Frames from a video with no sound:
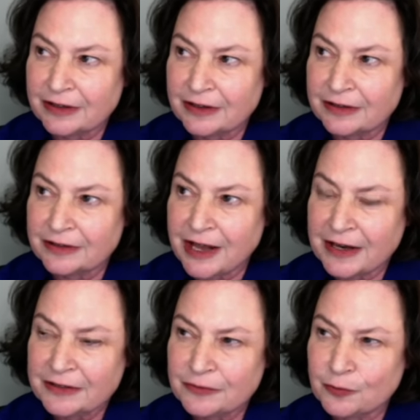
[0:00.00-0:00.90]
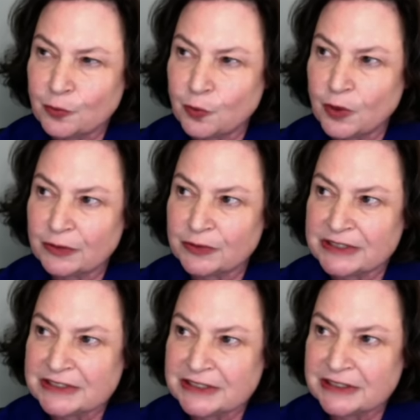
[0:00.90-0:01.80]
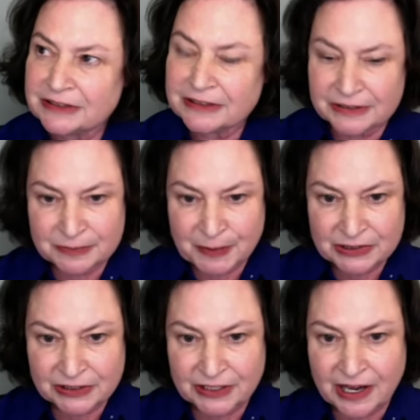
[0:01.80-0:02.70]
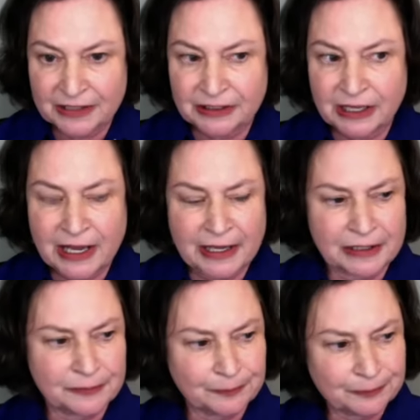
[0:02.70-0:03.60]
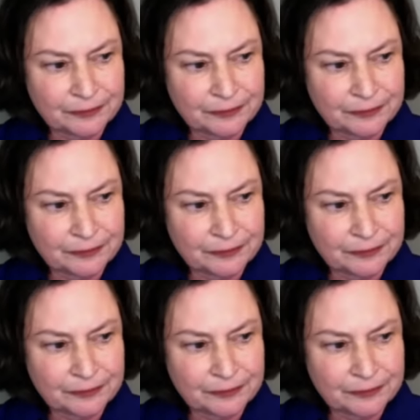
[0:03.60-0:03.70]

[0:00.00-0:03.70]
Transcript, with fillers: a lot of what we see, I think, especially online,